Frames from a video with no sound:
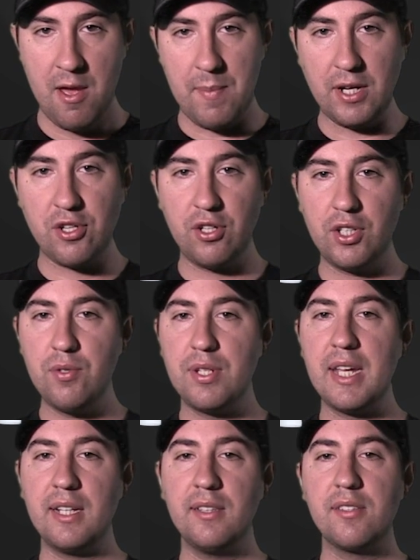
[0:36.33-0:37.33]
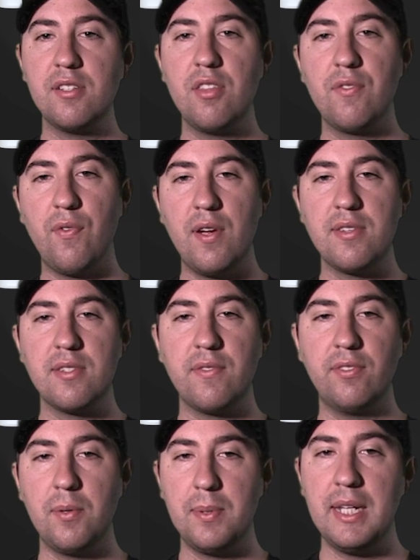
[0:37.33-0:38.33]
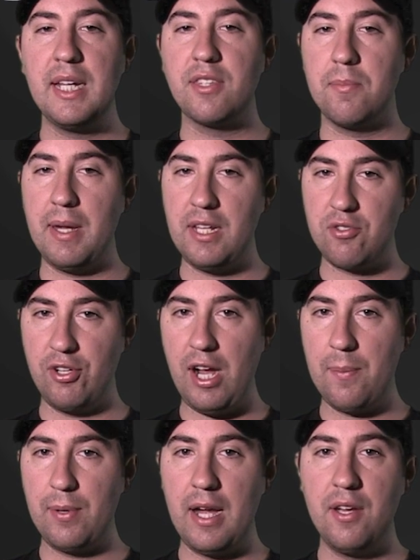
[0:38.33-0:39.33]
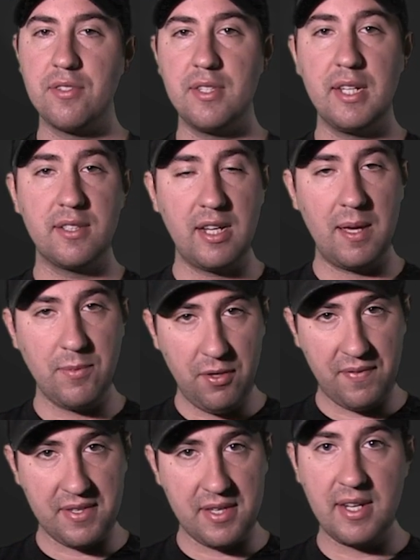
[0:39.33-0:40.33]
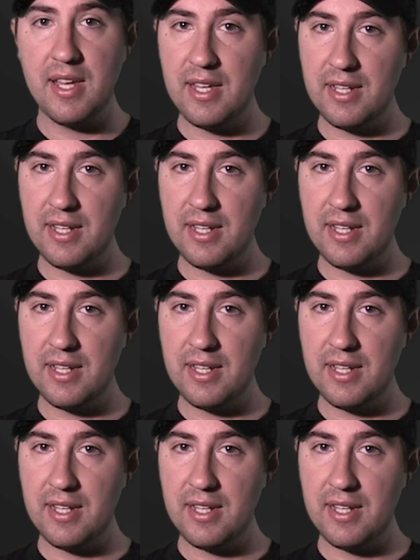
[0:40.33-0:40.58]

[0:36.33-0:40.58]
Make sure you take a listen to the Voices of Liberty at the Main Street Opera House the next time you visit